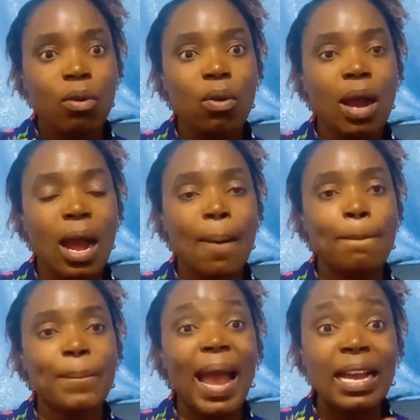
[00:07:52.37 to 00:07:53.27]

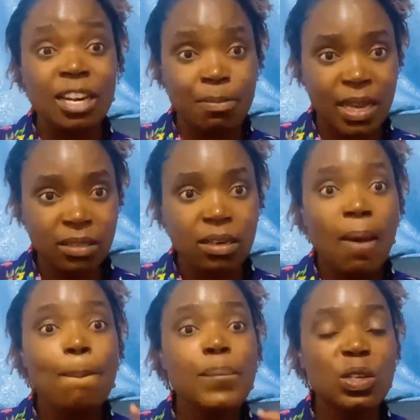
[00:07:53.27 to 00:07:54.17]
agreement
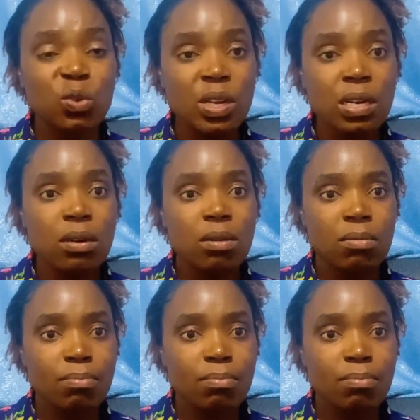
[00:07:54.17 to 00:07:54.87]
between